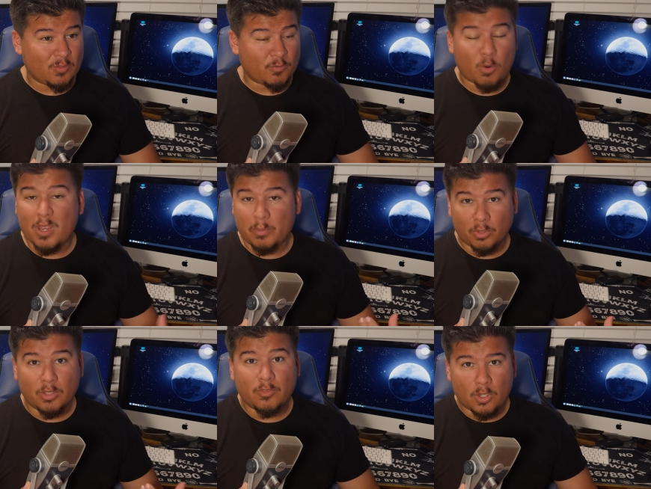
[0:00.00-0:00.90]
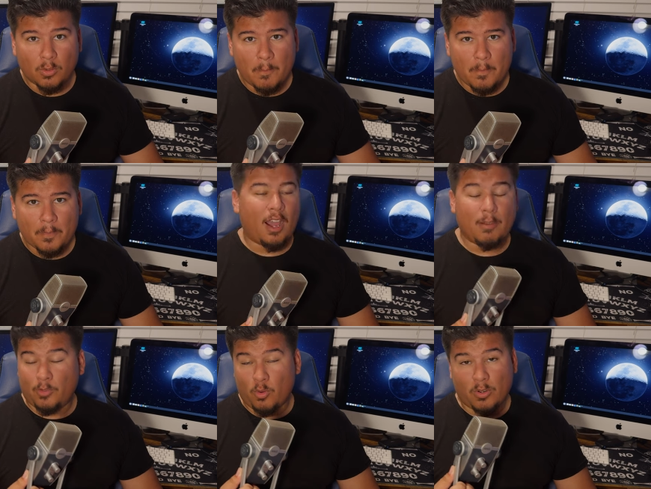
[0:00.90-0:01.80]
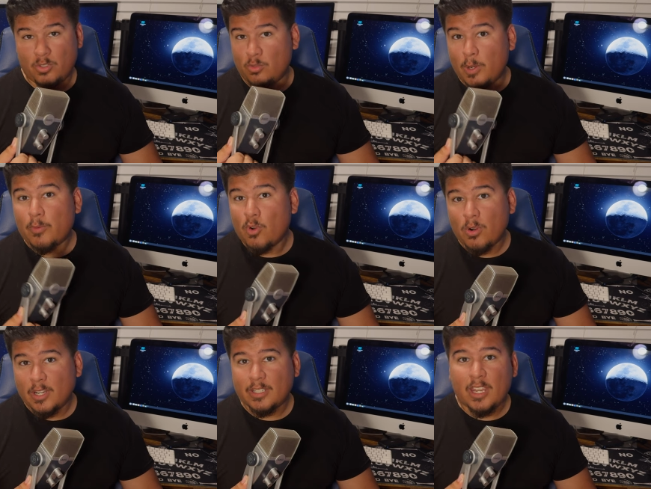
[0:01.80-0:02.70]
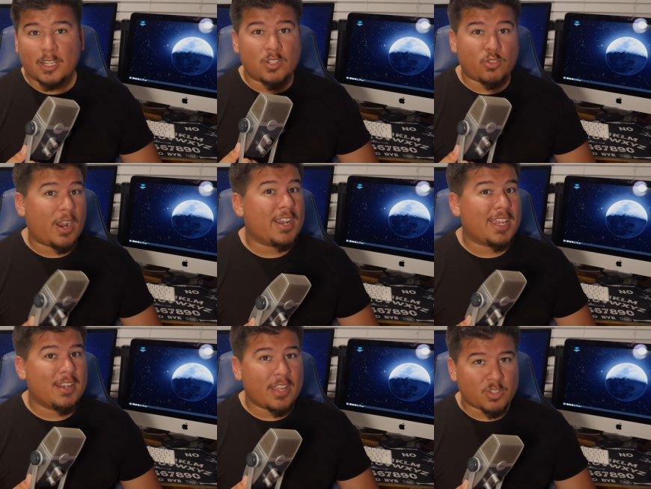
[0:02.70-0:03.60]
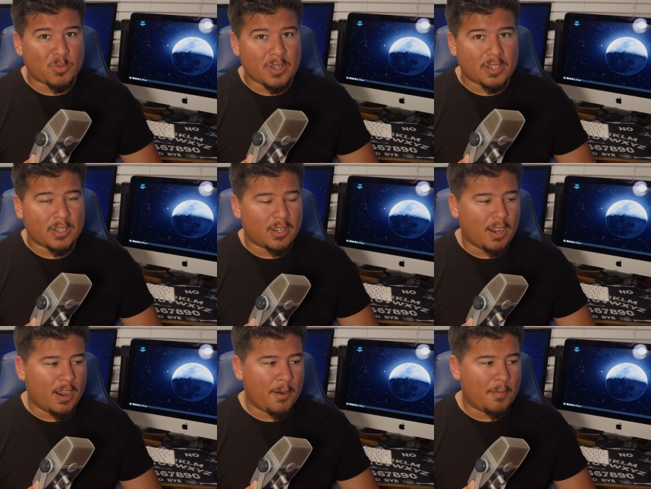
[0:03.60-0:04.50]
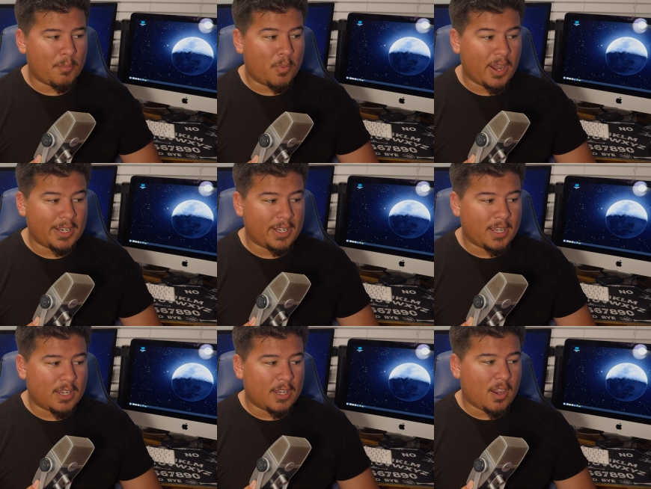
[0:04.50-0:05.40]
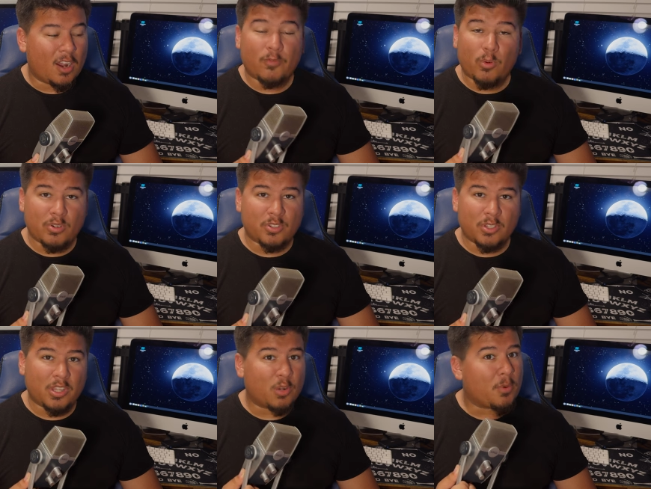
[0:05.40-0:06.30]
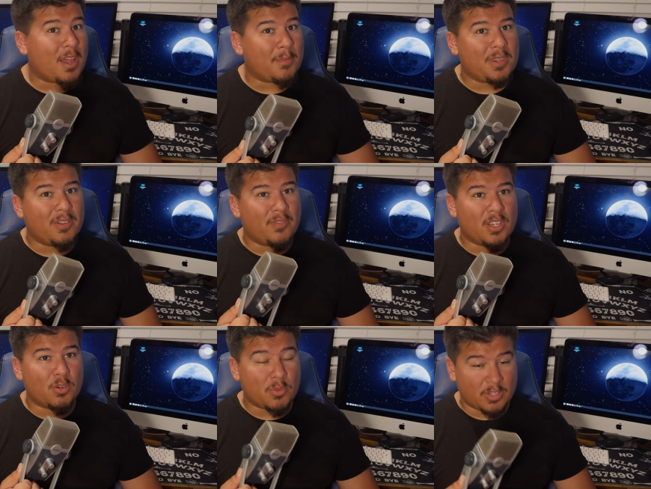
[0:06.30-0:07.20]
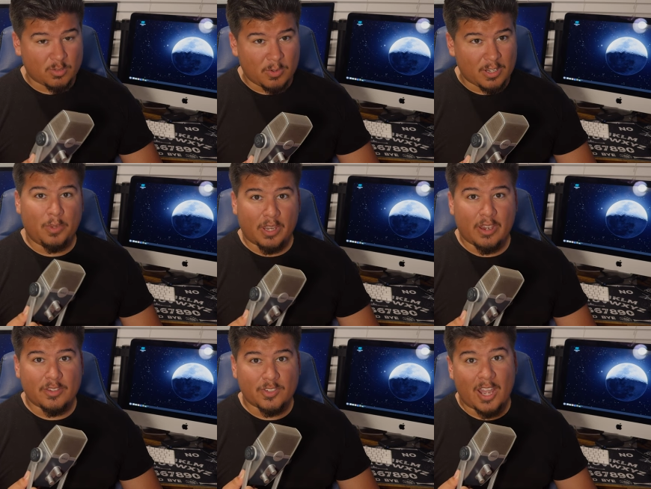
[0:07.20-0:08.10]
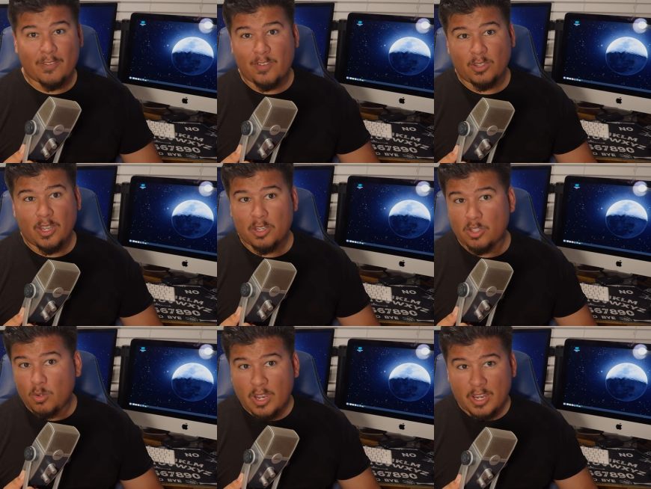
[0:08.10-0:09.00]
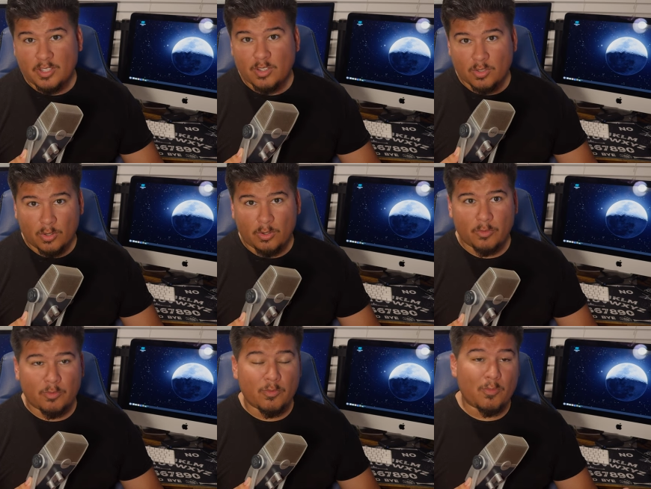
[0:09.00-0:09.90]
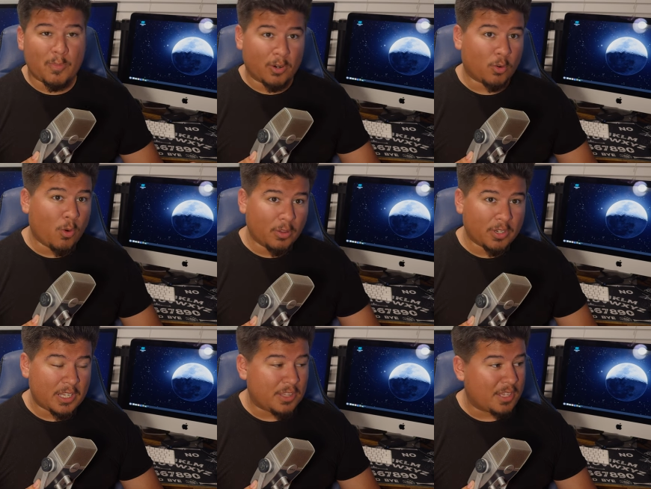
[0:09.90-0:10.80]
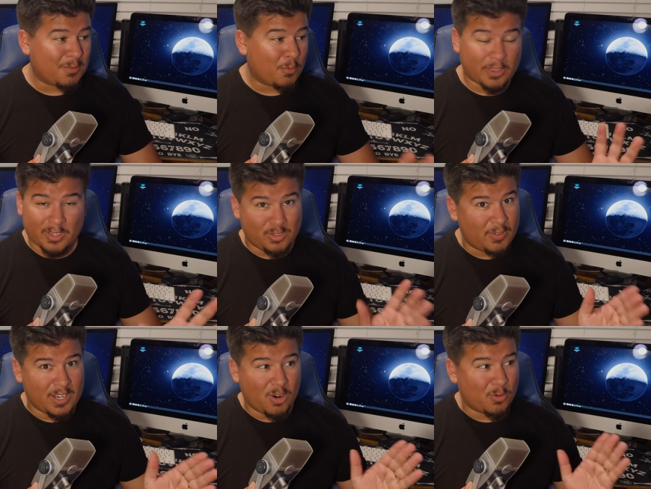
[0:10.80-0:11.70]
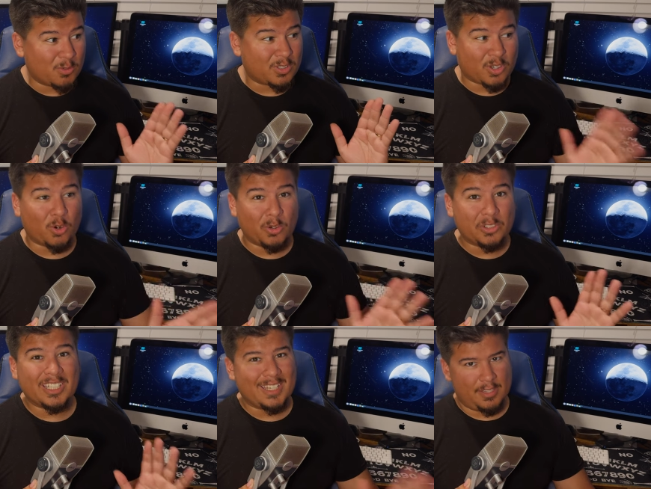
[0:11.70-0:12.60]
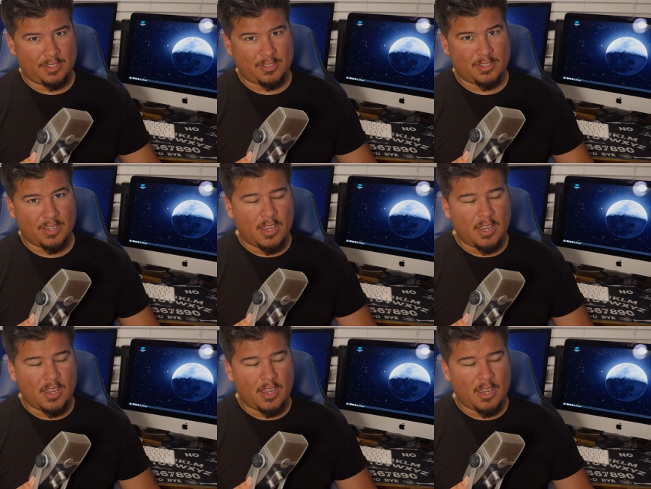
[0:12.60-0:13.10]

for people to view. I'm going to re-record it and try again next week, but unfortunately there will not be a video this week because I feel like you guys deserve better quality than what this video currently is.